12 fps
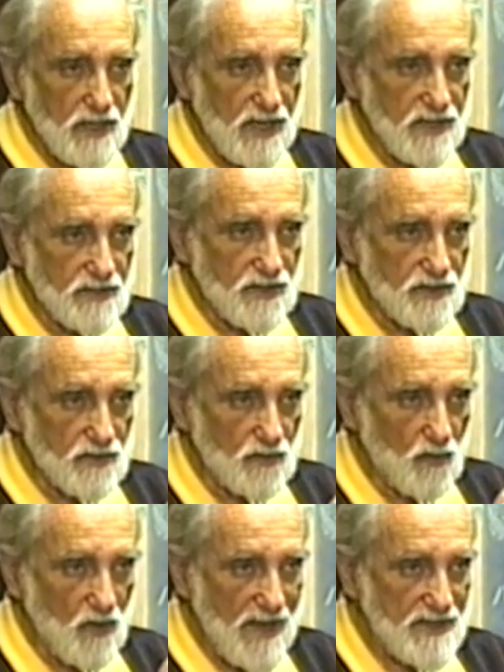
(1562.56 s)
and can
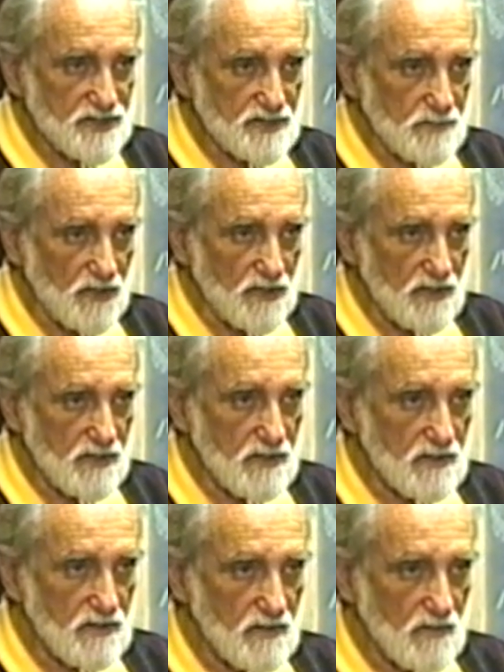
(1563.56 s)
grasp it,
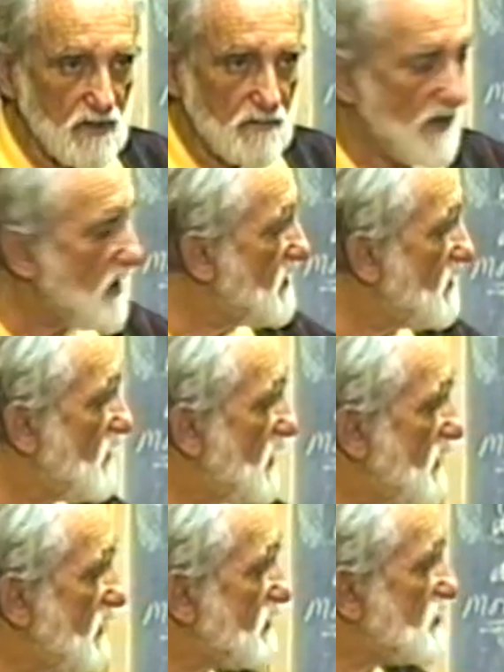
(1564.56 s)

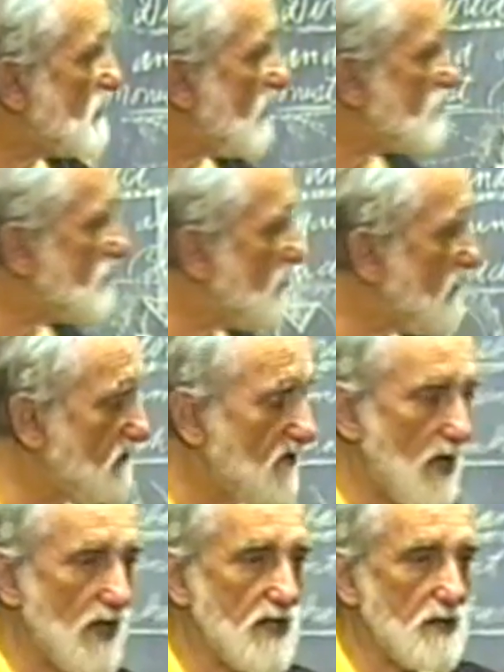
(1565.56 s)
then it doesn't
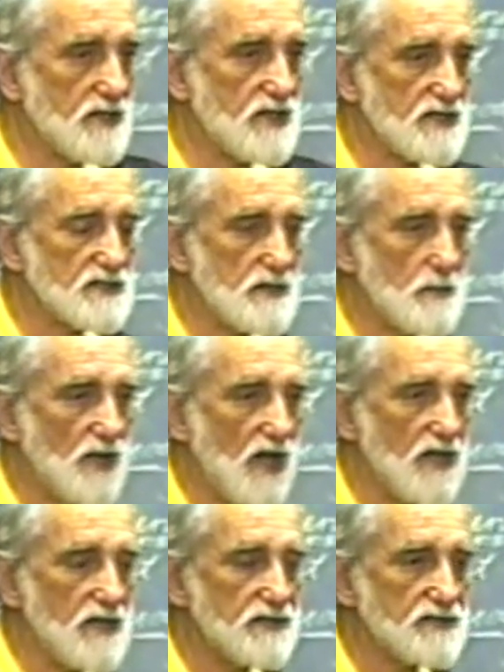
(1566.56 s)
play
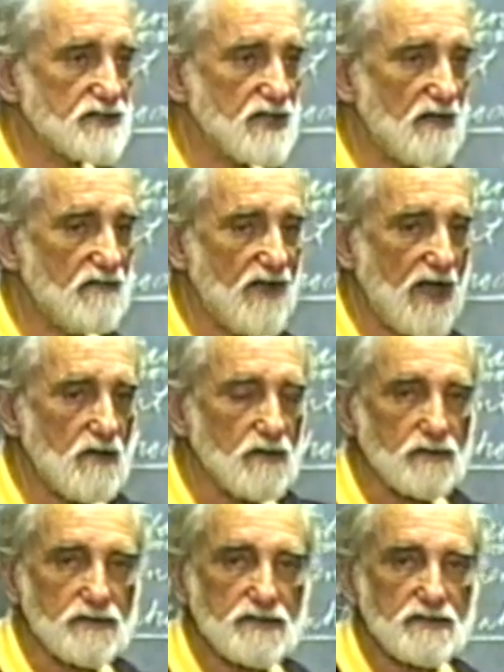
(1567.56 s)
itself
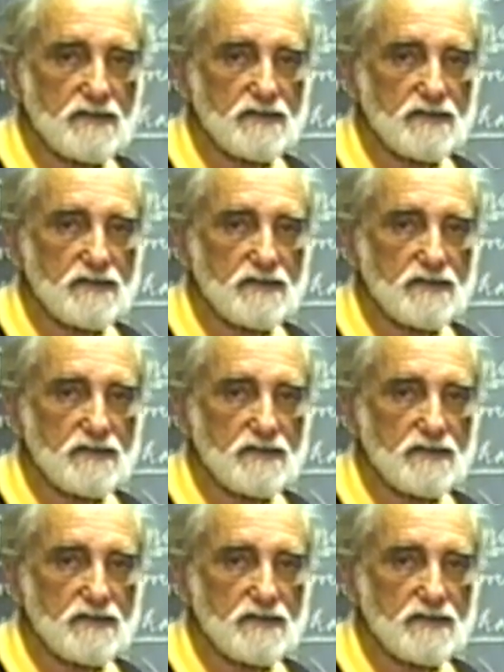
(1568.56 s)
out.